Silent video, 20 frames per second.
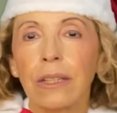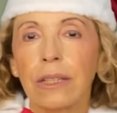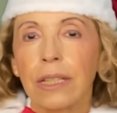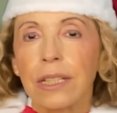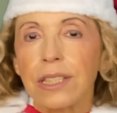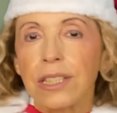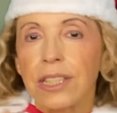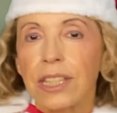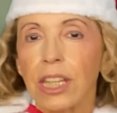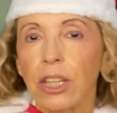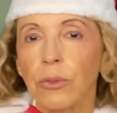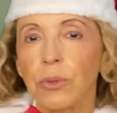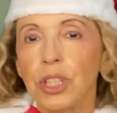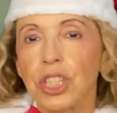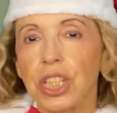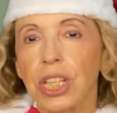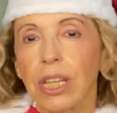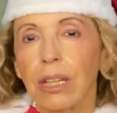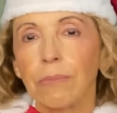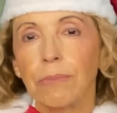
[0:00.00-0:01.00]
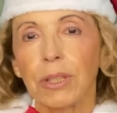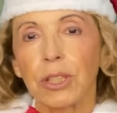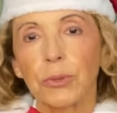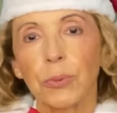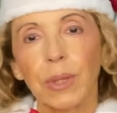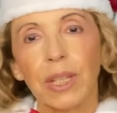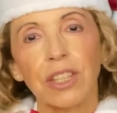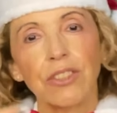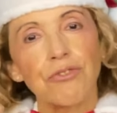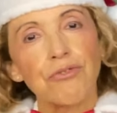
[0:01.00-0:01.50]
distinguishing
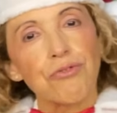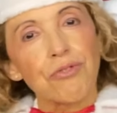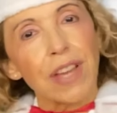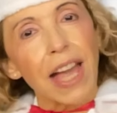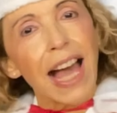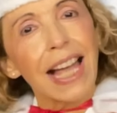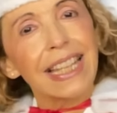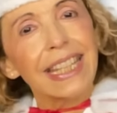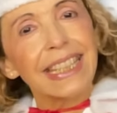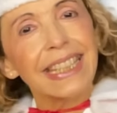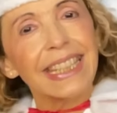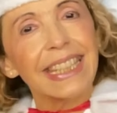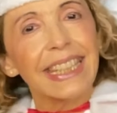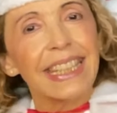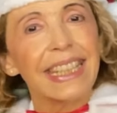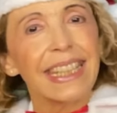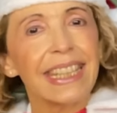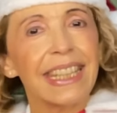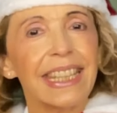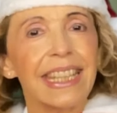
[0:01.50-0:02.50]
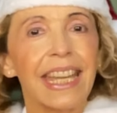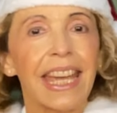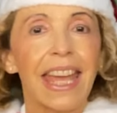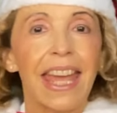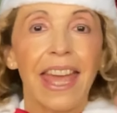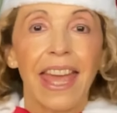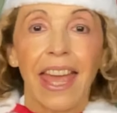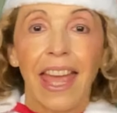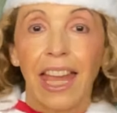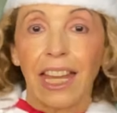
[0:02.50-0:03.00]
between reality
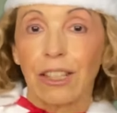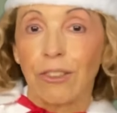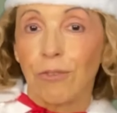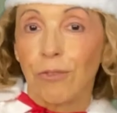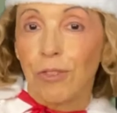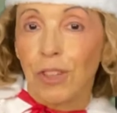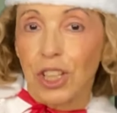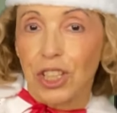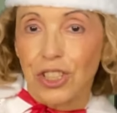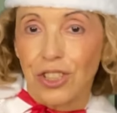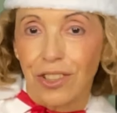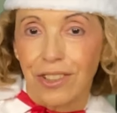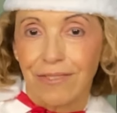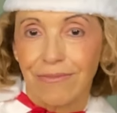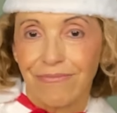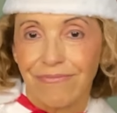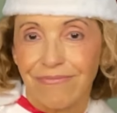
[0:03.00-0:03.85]
and fiction.